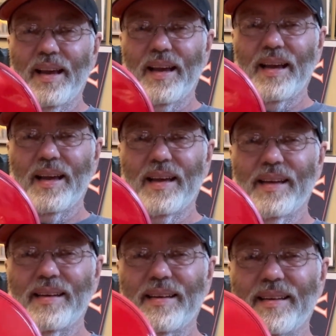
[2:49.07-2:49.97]

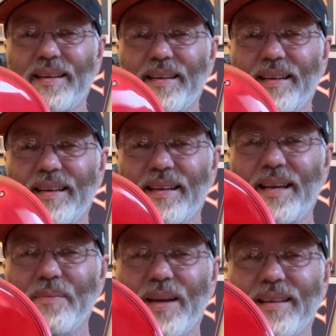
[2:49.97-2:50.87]
And
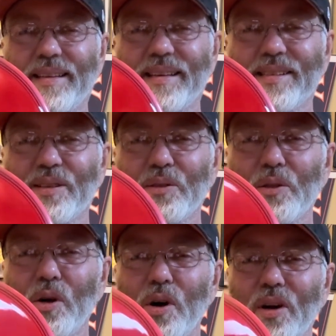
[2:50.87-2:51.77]
he made this.
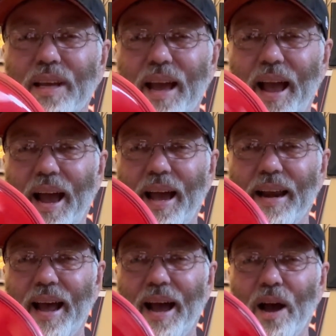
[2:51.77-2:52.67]
Look
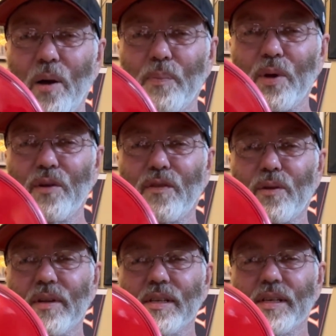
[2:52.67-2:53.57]
at how
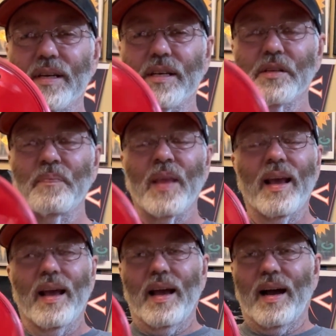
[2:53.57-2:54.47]
beautiful this is.
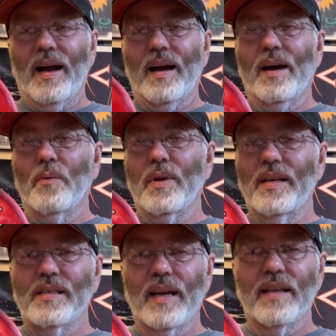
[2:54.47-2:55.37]
When
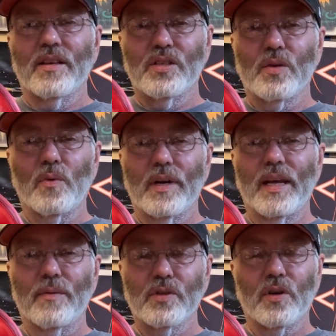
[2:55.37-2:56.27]
he said this is the one
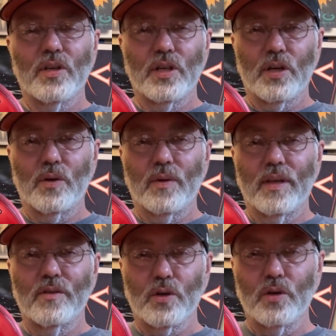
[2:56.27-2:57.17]
he was going to do,
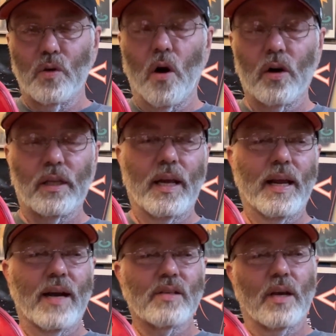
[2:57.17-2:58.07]
he was going to do Harley.
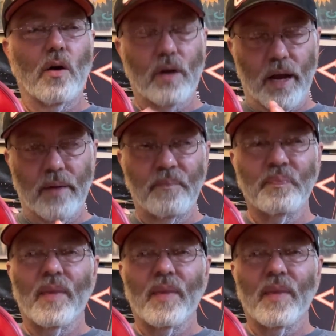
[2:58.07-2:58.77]
And I was like, okay.